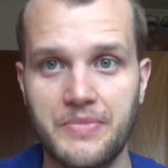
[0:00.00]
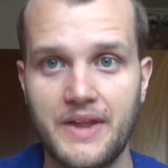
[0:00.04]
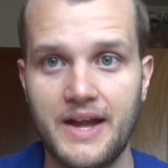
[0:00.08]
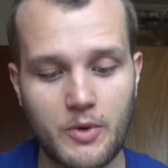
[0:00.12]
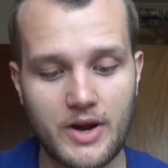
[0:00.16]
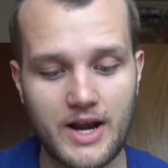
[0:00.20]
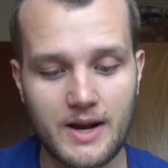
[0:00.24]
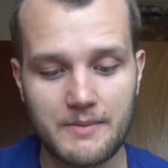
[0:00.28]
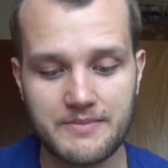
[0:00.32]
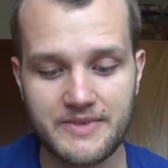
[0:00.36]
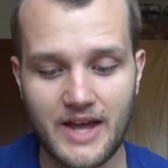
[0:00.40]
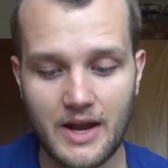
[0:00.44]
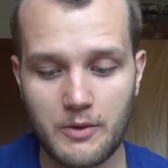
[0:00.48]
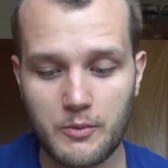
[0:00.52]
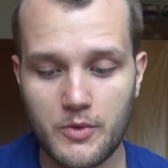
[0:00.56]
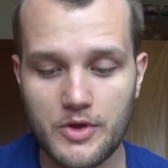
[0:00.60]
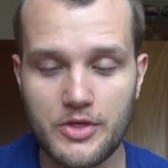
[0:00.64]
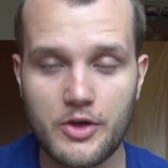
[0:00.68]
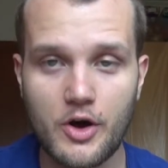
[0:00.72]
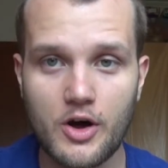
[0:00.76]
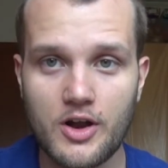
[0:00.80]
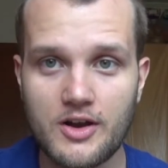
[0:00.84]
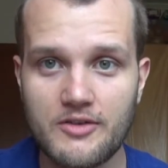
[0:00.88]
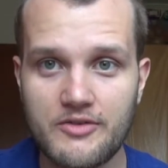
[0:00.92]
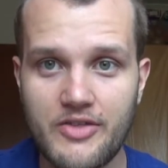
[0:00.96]
When I'm done
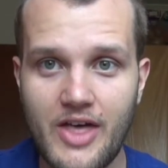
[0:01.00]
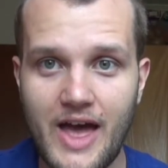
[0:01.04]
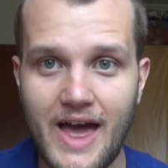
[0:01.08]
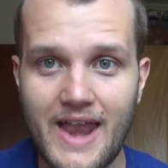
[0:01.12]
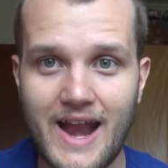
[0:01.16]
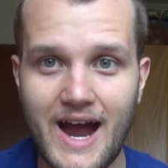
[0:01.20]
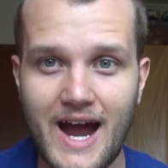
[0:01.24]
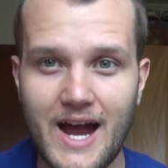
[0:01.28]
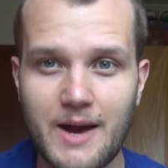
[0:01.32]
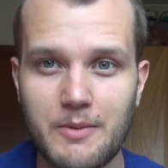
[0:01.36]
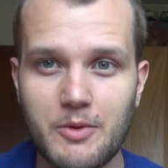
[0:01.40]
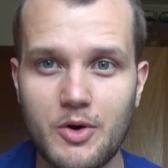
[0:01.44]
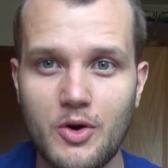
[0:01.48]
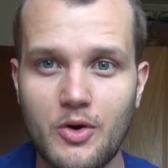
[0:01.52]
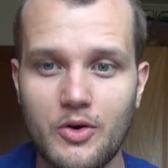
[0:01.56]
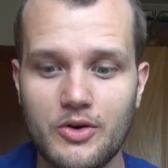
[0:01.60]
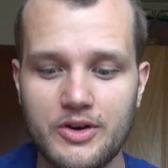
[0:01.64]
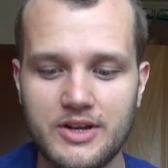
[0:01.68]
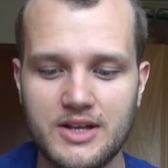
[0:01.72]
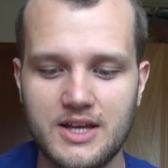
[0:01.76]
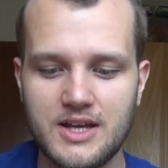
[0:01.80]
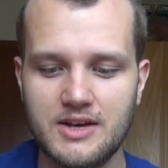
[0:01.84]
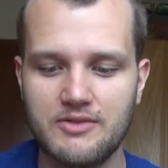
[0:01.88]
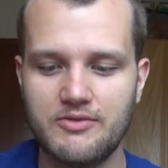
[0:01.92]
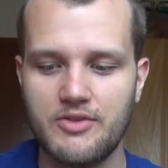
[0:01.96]
with all of that, I'm going
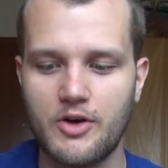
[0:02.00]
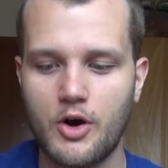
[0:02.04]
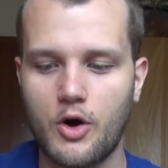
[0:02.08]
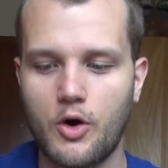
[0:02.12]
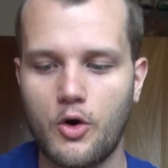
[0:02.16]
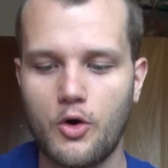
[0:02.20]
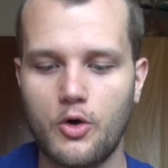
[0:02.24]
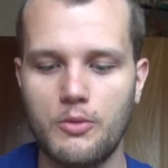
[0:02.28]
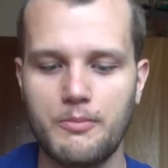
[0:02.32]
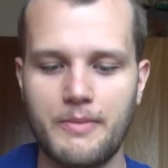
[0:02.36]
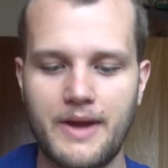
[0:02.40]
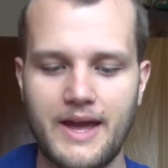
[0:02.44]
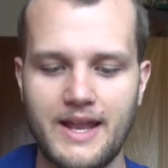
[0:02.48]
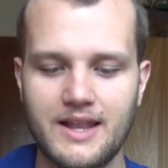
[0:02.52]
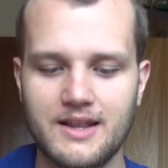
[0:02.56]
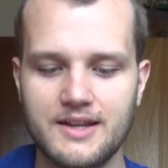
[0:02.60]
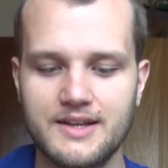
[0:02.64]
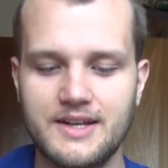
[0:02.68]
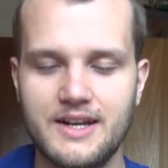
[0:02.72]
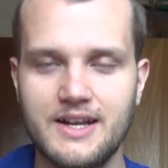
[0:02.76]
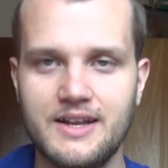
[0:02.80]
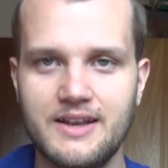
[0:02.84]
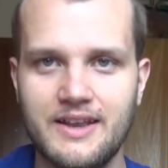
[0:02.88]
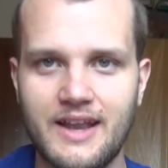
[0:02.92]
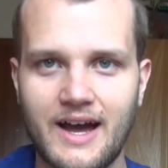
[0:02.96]
to give the whole
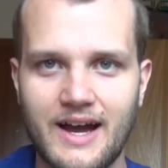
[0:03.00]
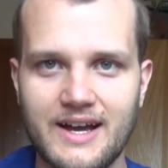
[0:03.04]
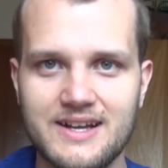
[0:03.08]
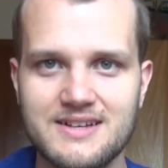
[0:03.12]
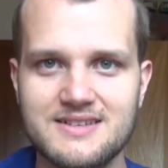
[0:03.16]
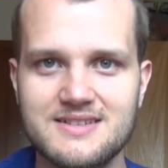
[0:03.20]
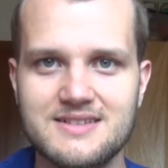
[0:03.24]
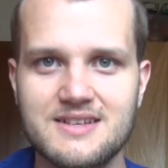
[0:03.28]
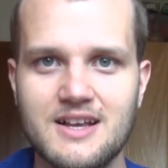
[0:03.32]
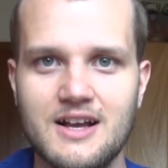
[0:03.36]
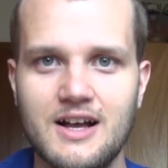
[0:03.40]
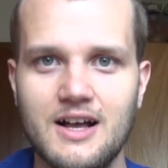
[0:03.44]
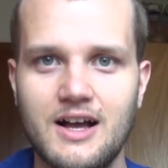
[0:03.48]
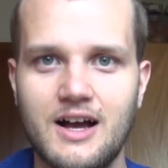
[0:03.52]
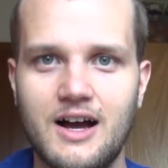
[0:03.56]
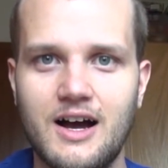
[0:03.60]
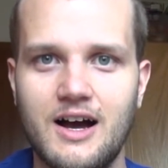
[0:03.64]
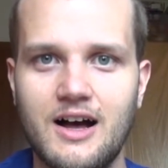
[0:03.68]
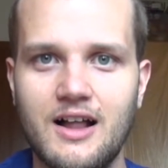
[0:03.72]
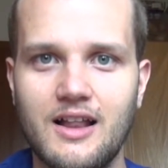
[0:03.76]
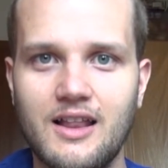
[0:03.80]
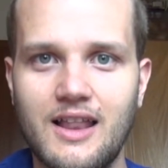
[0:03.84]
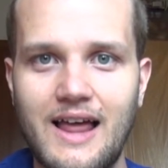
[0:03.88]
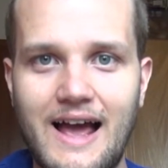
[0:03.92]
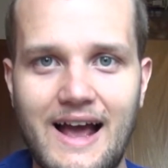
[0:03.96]
mandolin a nice
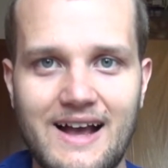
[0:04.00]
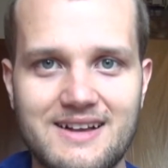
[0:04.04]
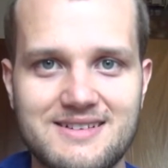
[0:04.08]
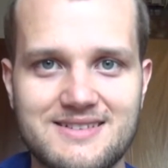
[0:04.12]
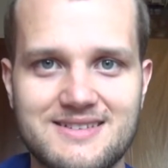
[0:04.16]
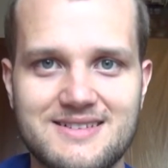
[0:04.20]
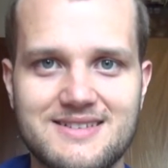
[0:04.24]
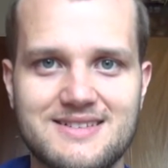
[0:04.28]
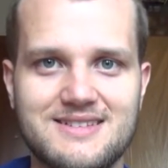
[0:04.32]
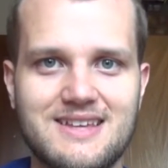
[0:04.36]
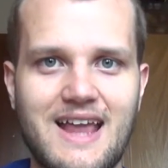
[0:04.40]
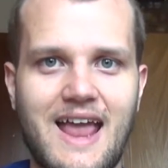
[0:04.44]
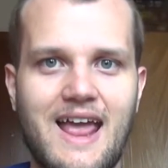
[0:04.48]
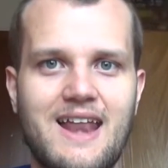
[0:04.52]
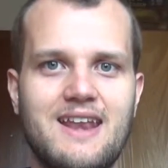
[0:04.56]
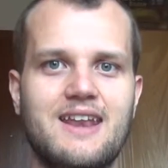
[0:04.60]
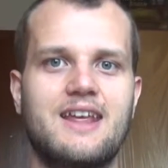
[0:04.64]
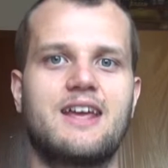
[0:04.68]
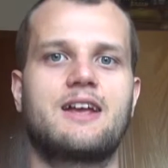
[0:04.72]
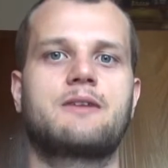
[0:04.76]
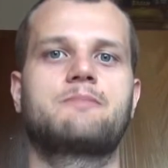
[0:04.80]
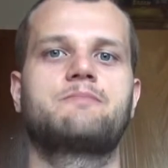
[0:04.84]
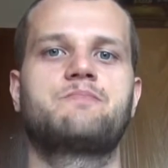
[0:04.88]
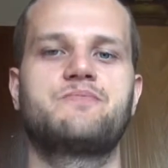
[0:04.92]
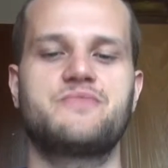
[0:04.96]
last
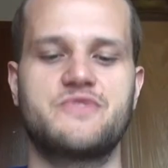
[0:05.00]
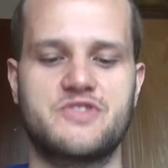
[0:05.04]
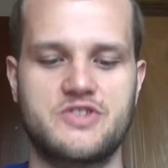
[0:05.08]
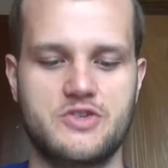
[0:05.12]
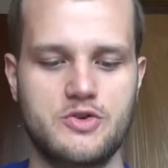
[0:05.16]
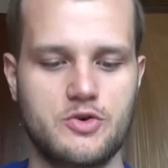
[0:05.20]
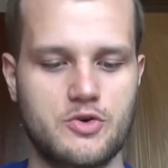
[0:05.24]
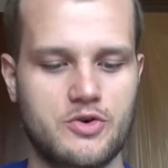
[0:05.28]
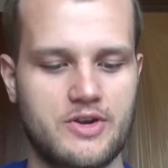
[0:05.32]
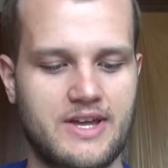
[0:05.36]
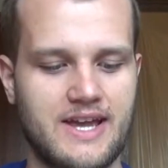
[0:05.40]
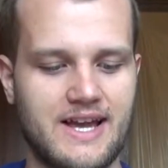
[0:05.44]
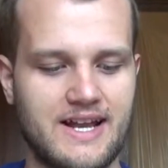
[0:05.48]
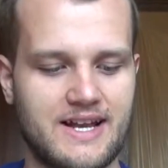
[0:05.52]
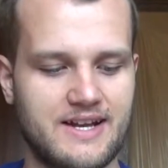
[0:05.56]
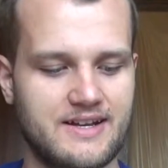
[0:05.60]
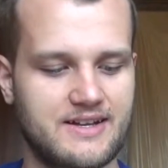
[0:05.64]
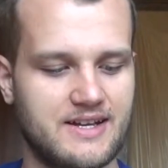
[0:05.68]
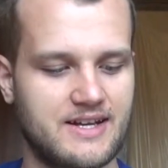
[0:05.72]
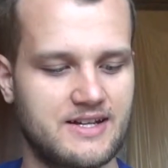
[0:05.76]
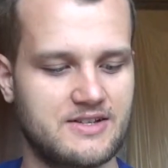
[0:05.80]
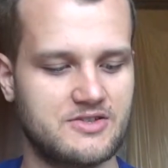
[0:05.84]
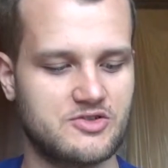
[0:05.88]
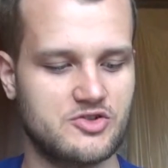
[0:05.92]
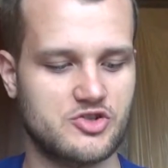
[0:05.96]
sanding to get
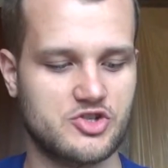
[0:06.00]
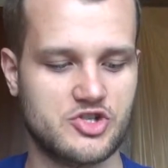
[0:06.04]
it into